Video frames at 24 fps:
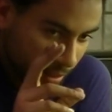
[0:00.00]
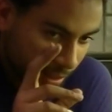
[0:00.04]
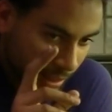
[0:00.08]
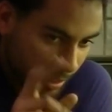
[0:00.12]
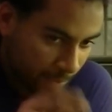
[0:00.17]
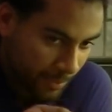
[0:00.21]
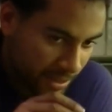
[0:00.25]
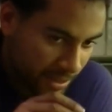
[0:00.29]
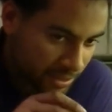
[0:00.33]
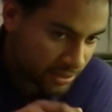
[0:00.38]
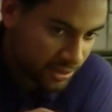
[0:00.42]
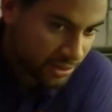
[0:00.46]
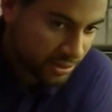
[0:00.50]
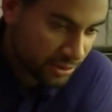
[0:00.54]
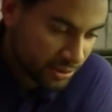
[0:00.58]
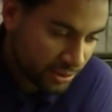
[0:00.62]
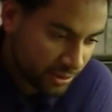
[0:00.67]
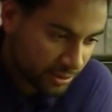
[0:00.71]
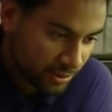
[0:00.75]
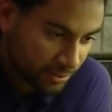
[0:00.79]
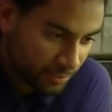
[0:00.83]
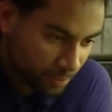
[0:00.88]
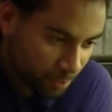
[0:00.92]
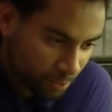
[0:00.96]
I'm actually
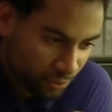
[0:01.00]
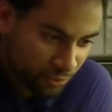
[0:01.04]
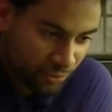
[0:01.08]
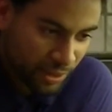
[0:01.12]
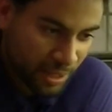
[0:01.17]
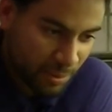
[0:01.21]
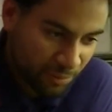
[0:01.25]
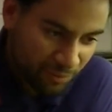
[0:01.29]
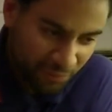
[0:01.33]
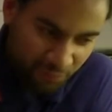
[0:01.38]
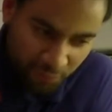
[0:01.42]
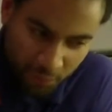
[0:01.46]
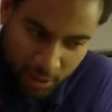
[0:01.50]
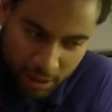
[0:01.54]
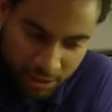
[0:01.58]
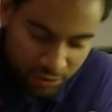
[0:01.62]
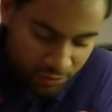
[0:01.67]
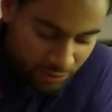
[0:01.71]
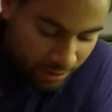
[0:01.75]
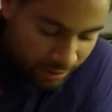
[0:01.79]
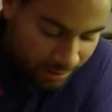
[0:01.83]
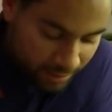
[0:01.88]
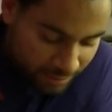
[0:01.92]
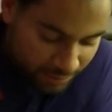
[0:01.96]
gonna pray before I
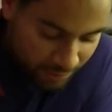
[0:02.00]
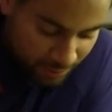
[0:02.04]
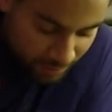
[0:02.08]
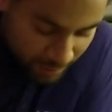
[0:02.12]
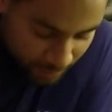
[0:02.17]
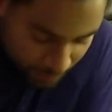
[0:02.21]
drink, so I